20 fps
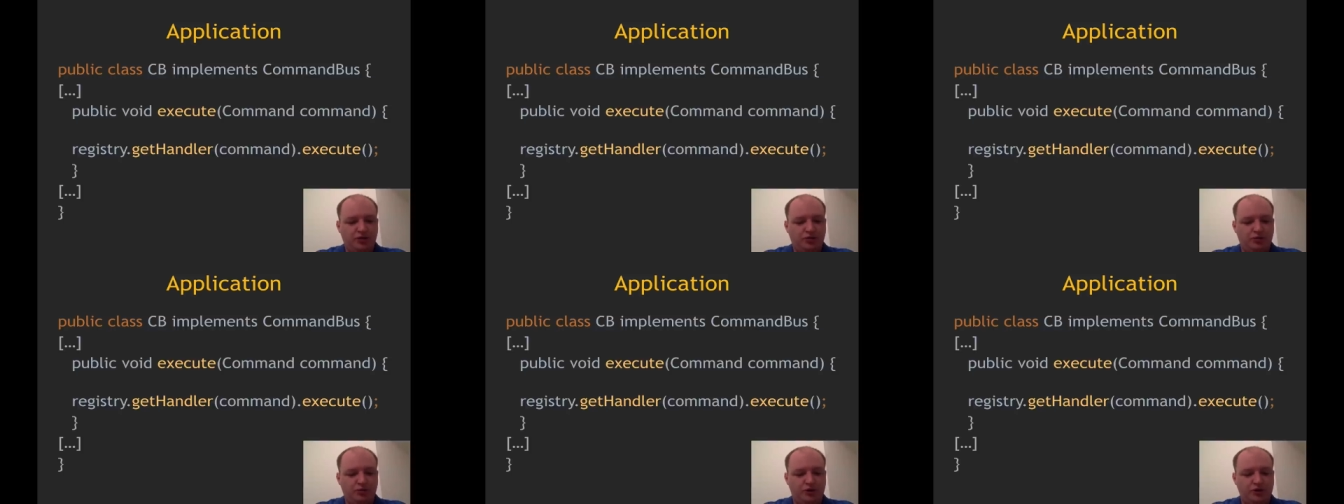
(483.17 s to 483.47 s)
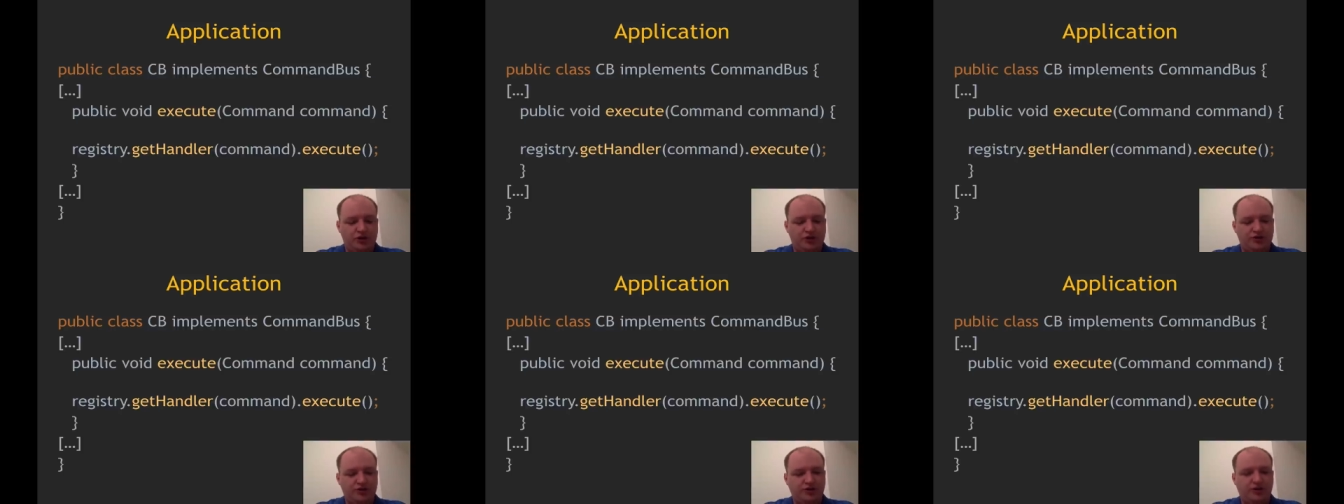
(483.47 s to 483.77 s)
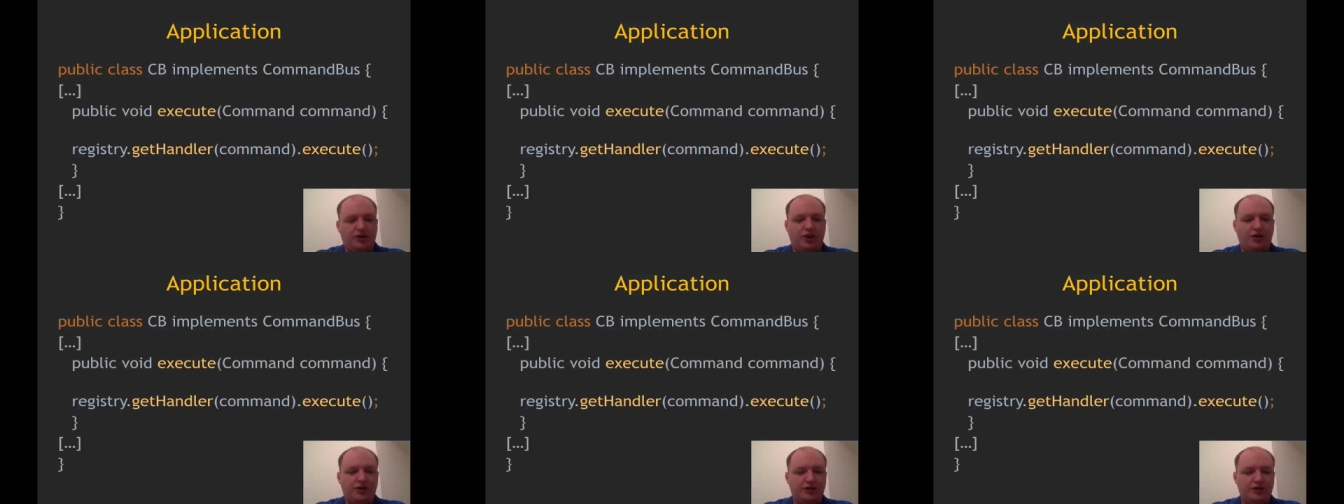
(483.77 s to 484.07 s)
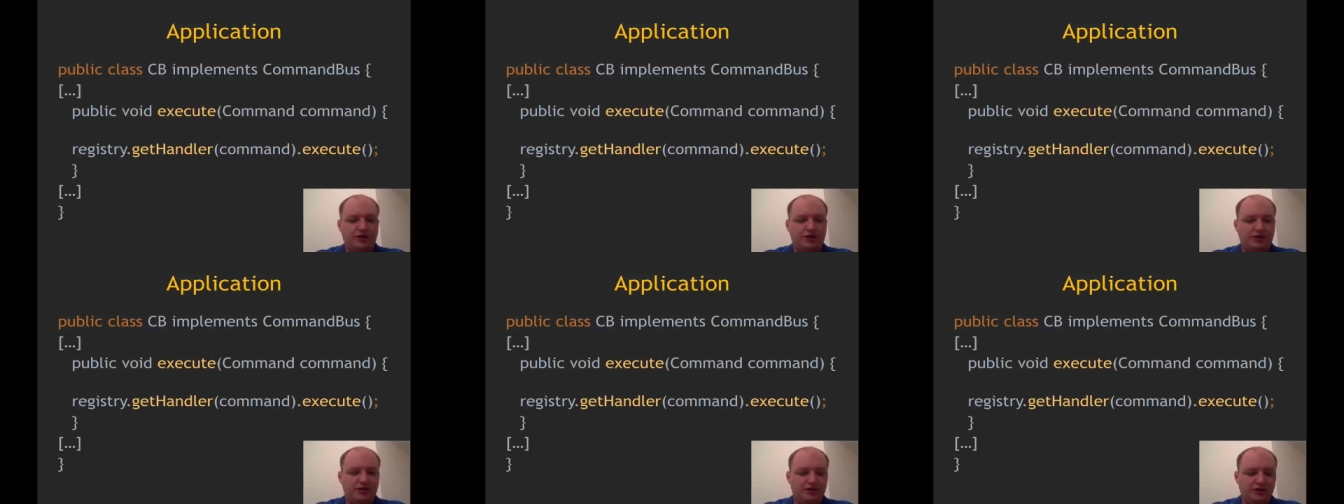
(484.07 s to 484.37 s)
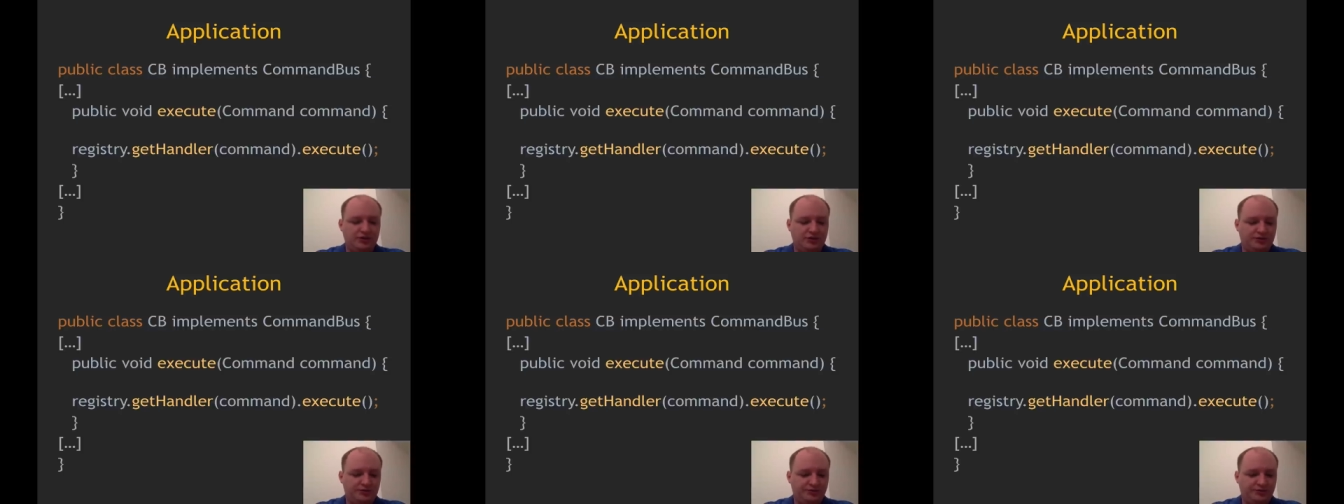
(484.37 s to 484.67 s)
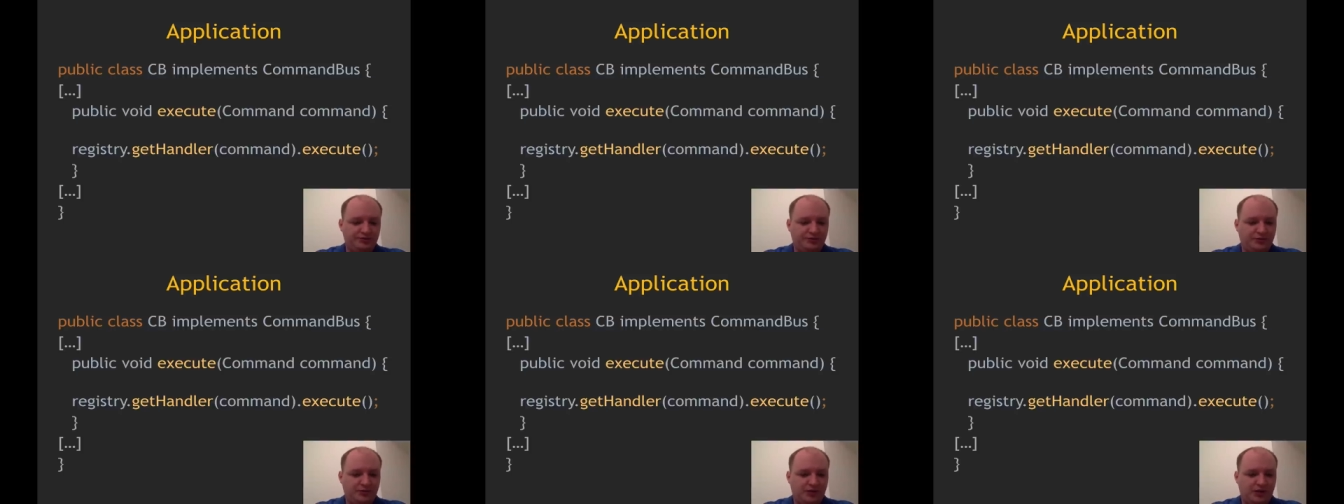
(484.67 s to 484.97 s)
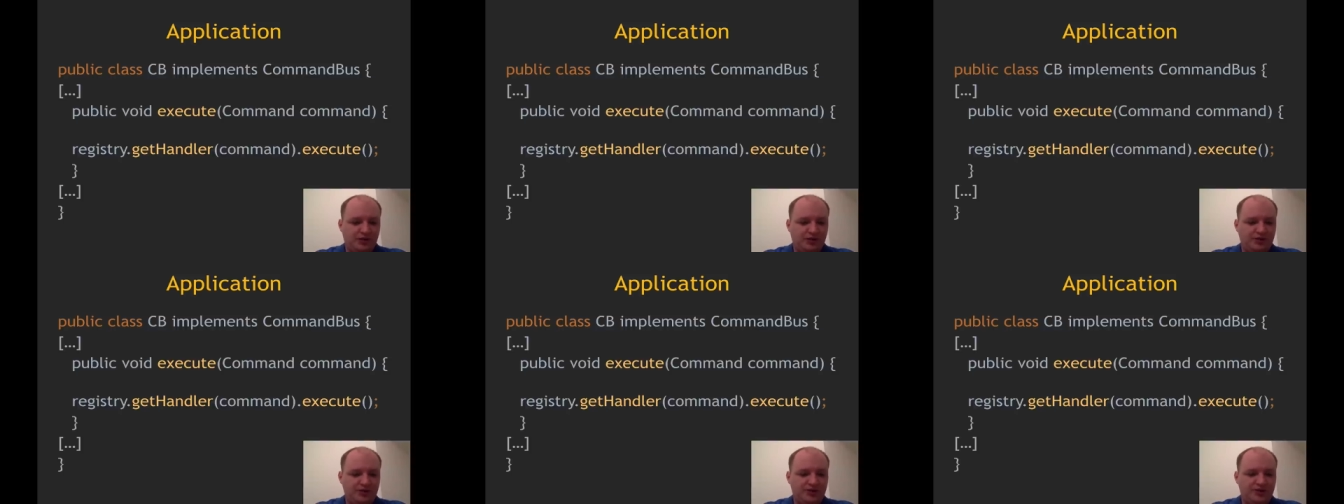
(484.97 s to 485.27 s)
which is another
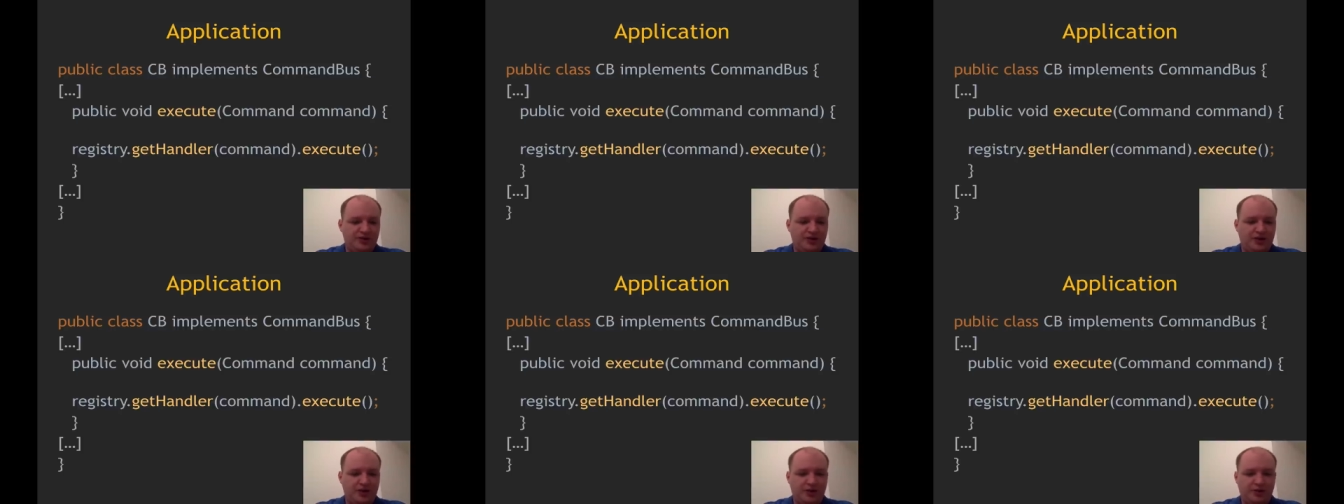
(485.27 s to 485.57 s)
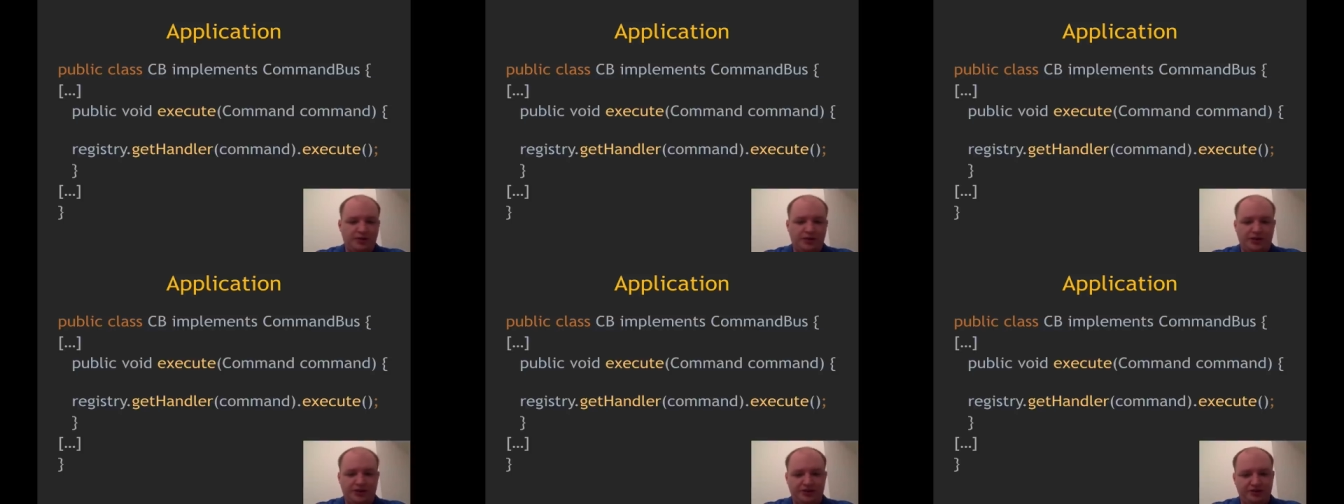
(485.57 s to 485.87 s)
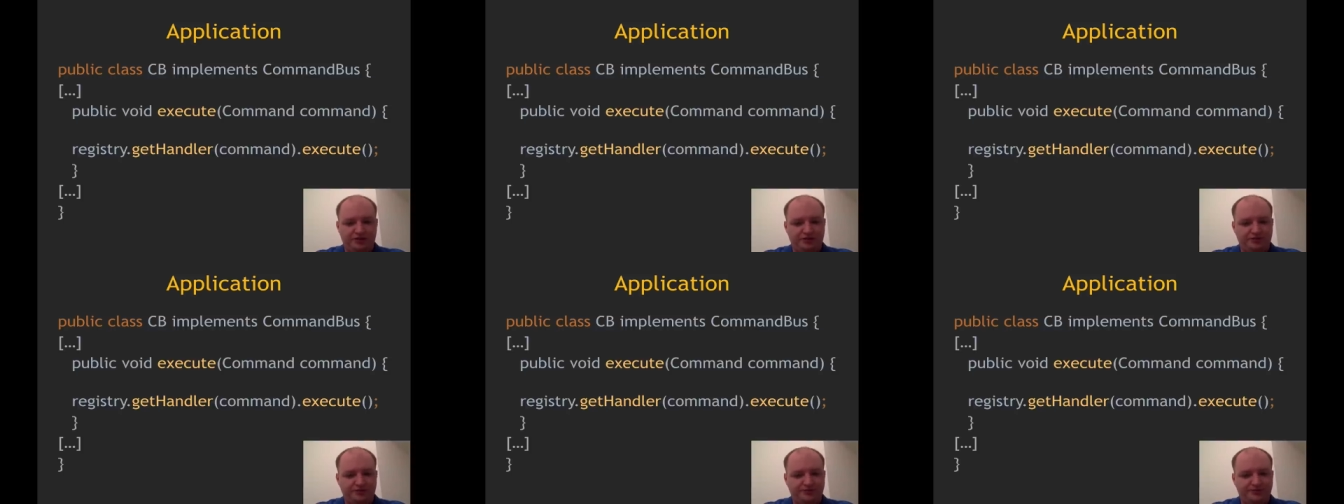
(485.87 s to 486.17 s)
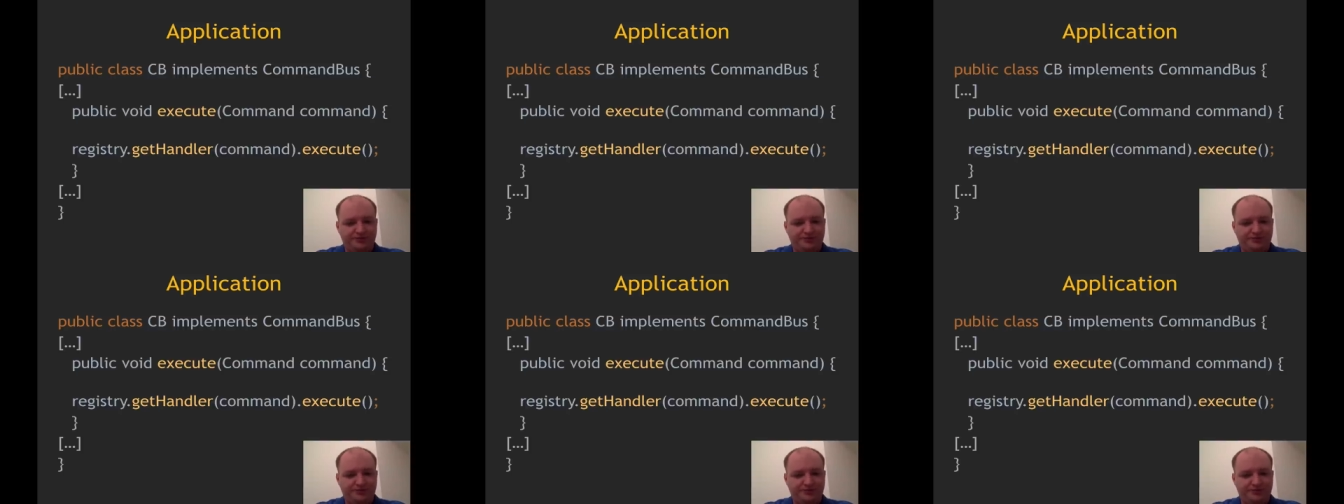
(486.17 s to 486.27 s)
design pattern.